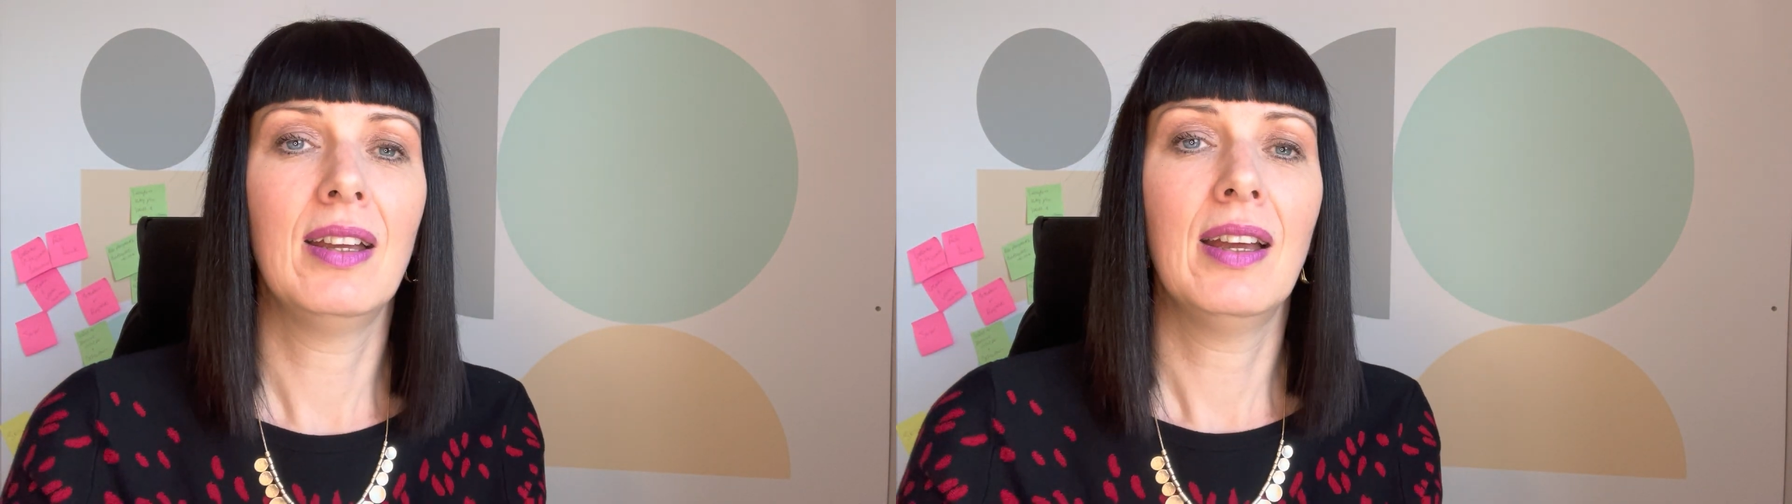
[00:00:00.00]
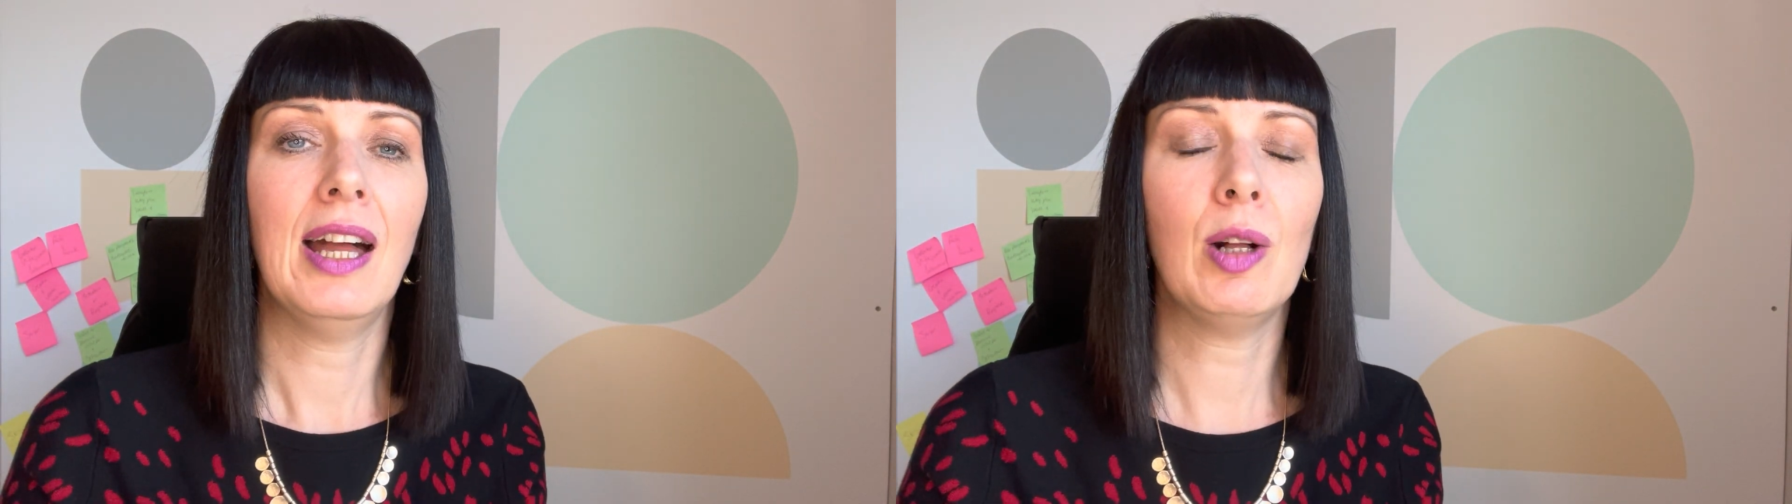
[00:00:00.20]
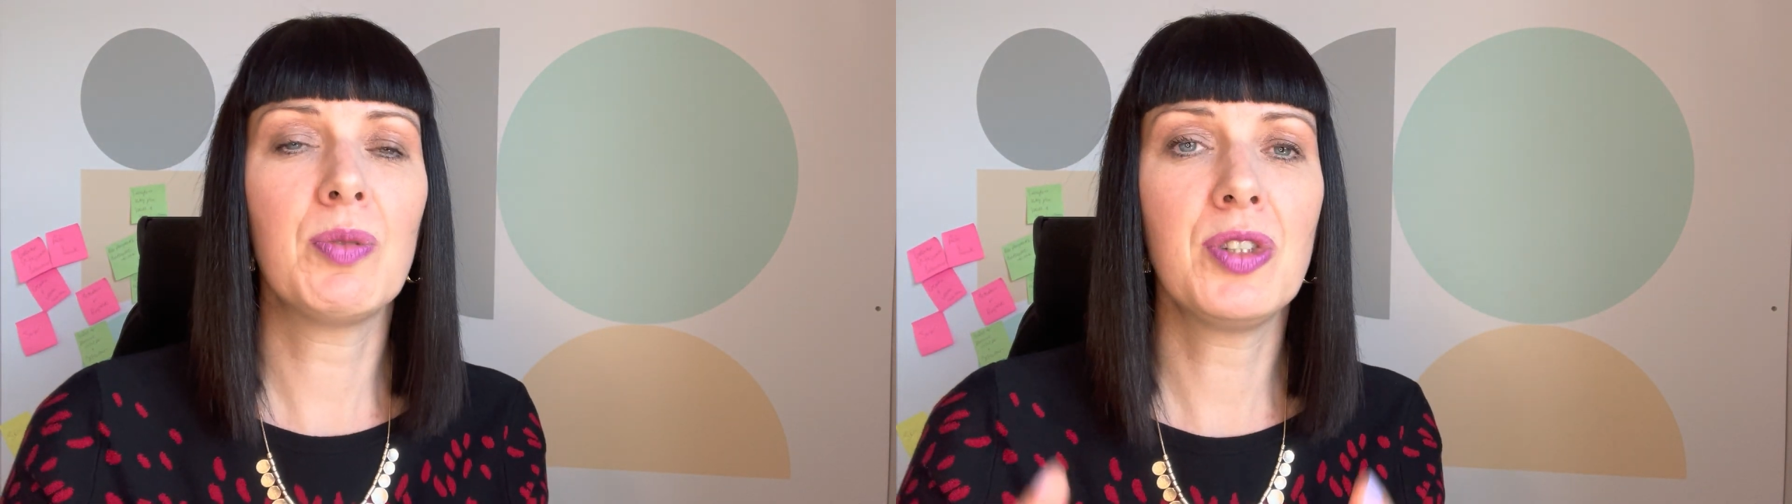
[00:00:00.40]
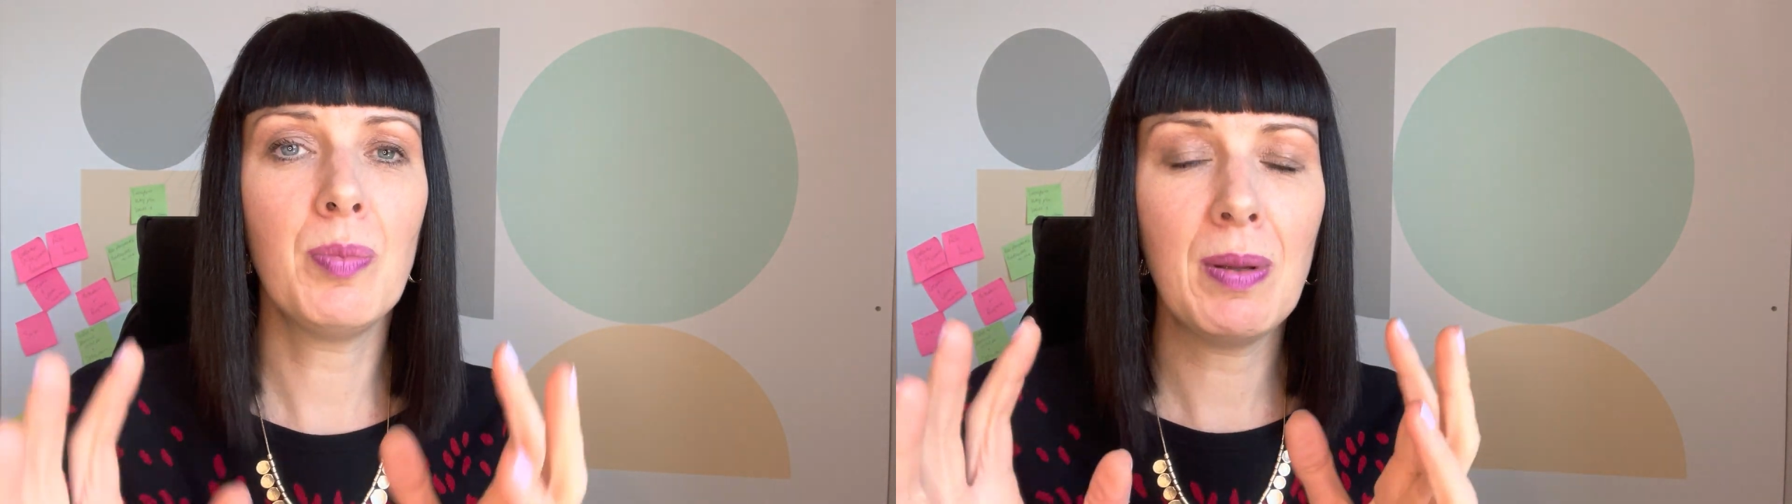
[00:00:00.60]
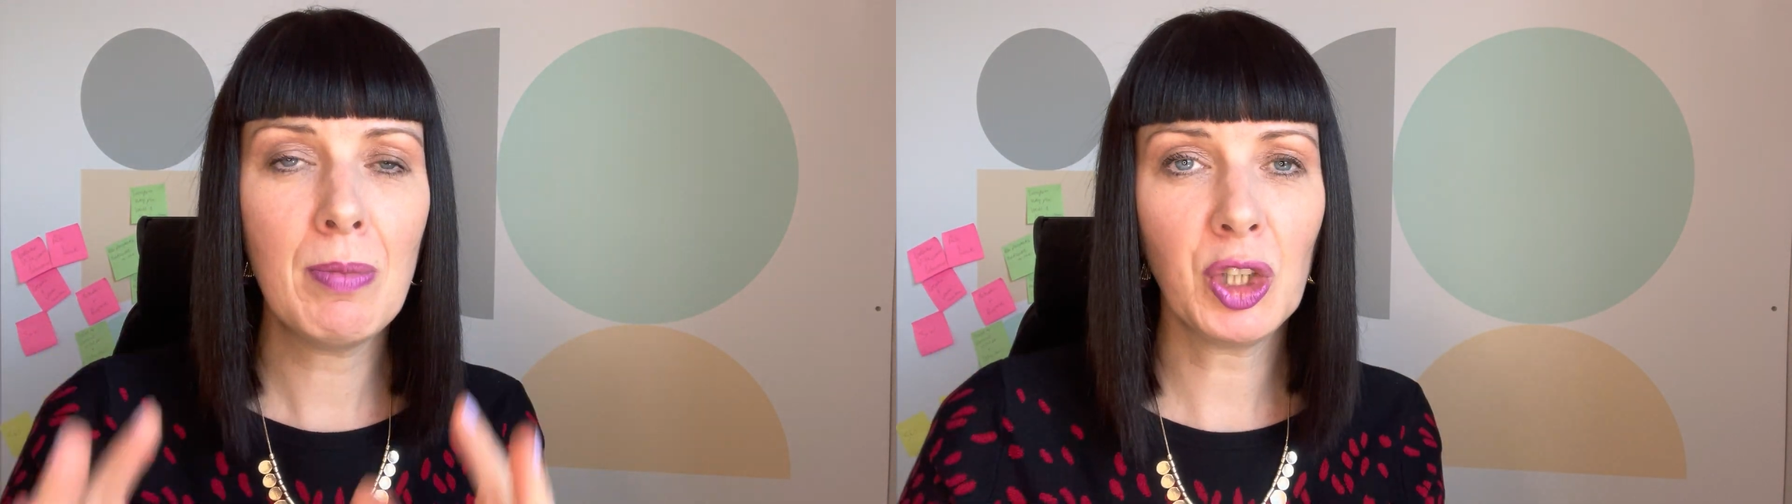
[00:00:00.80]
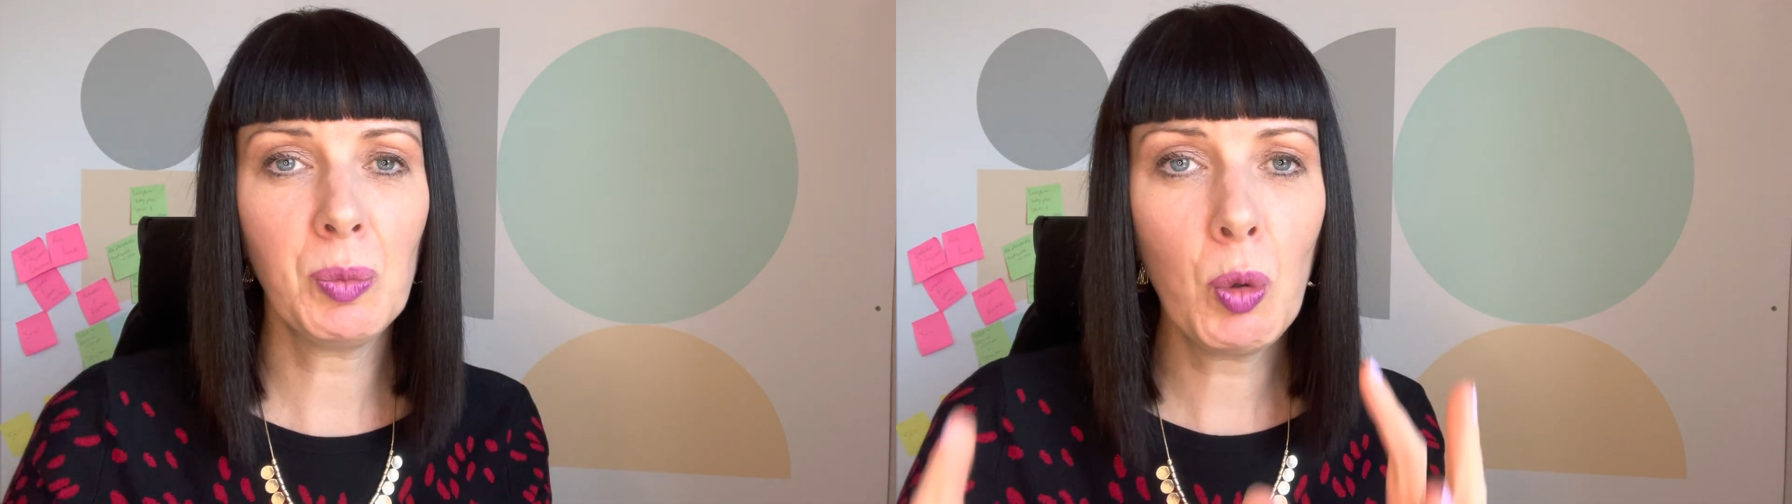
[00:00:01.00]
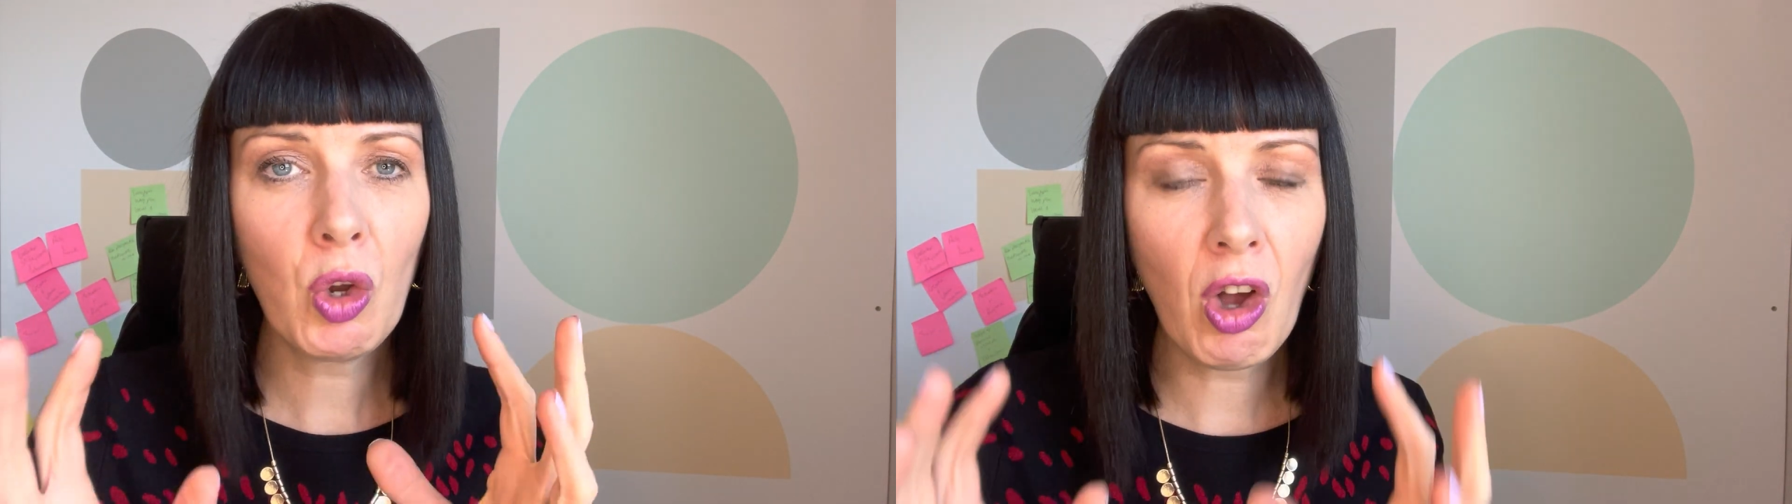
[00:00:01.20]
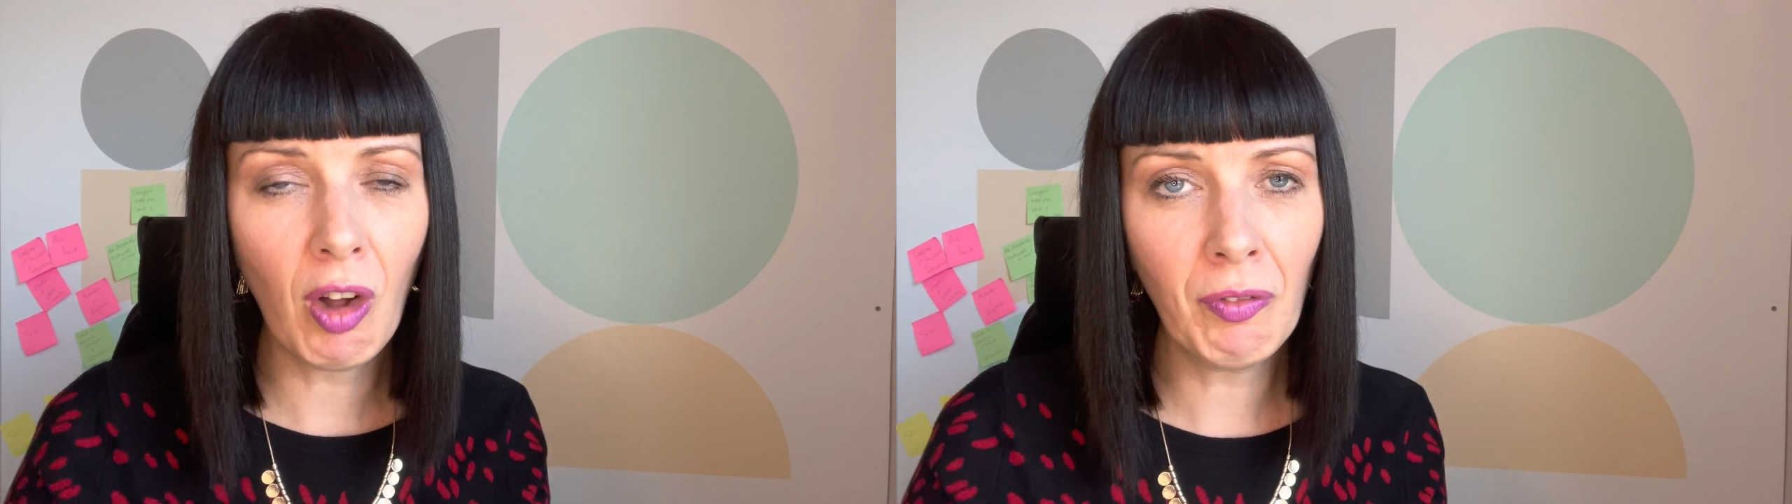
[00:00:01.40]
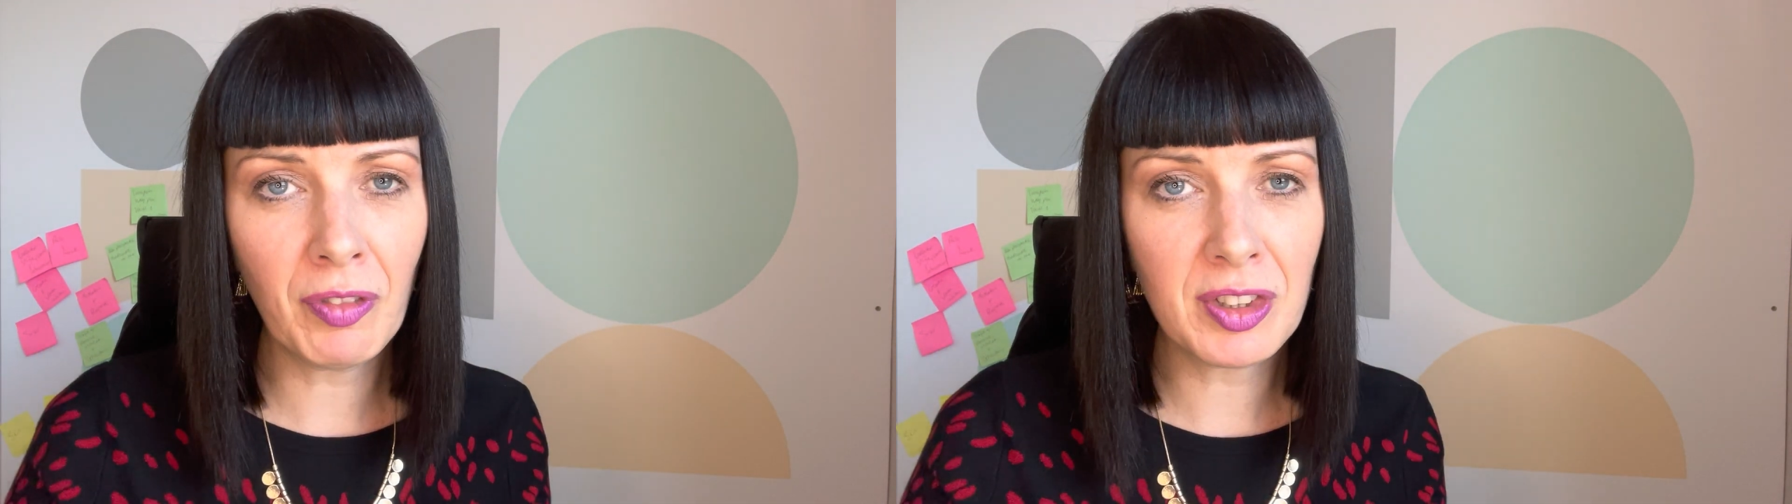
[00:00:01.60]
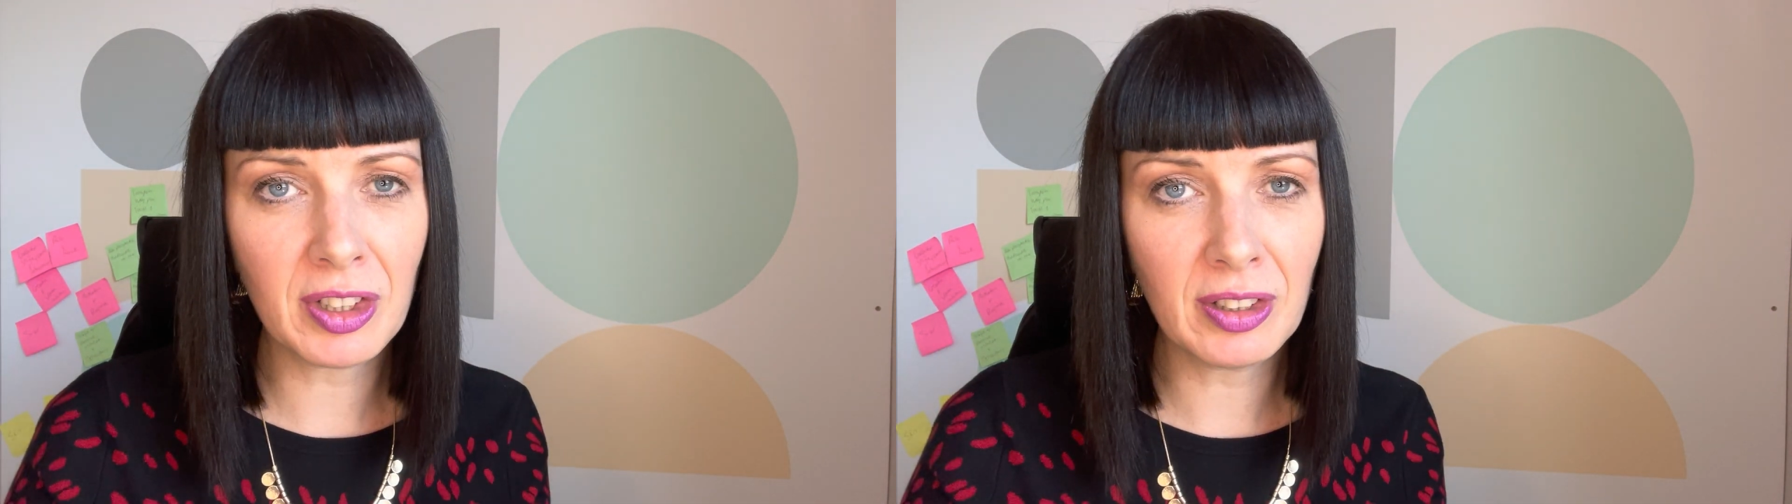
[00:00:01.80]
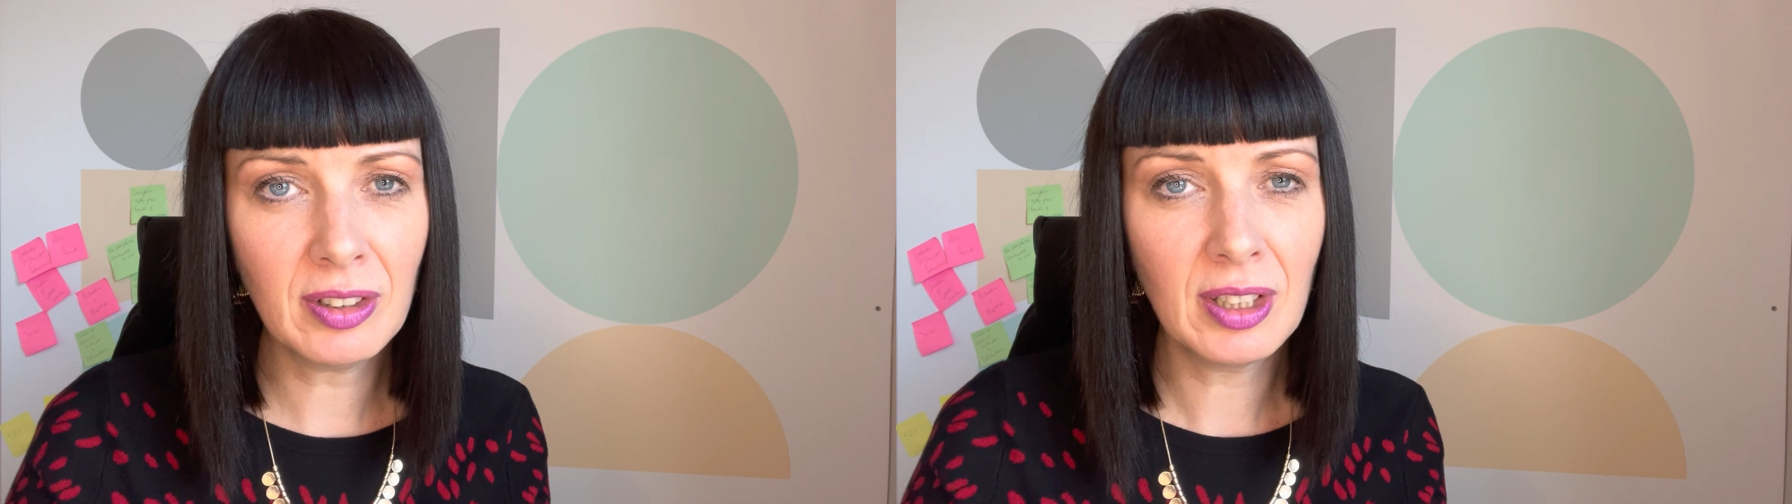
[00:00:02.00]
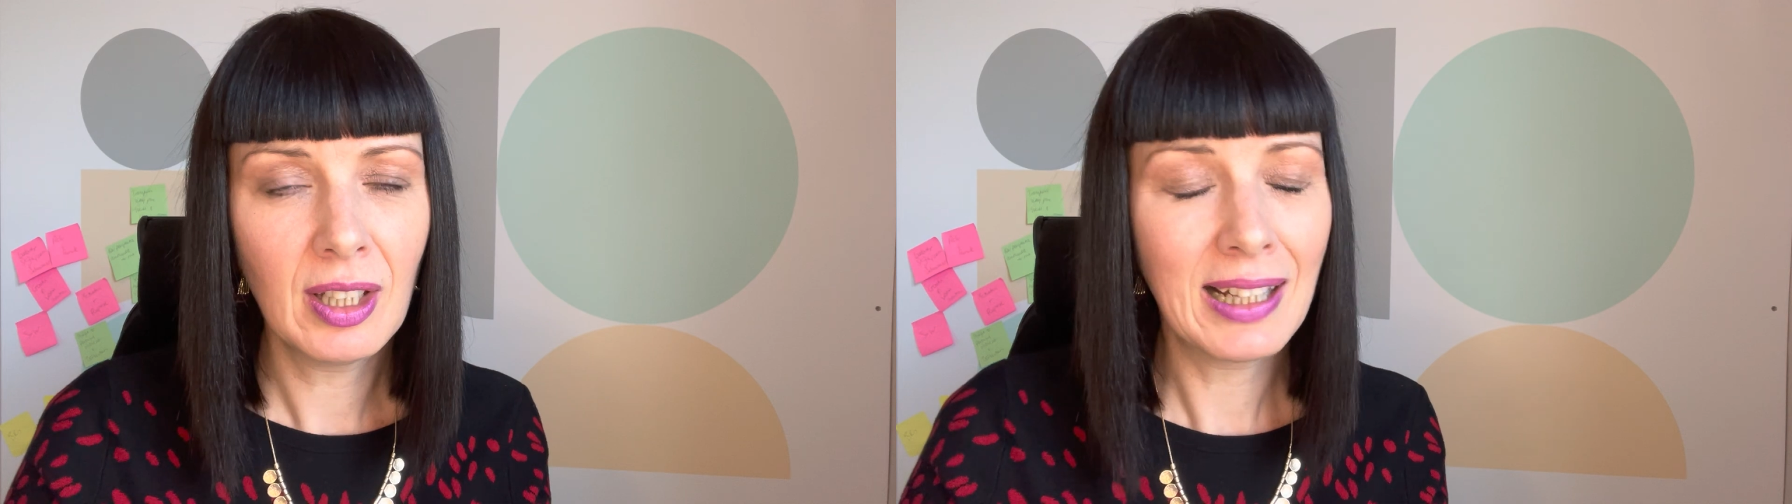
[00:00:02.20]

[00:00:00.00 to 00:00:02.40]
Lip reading: helps you be much more confident,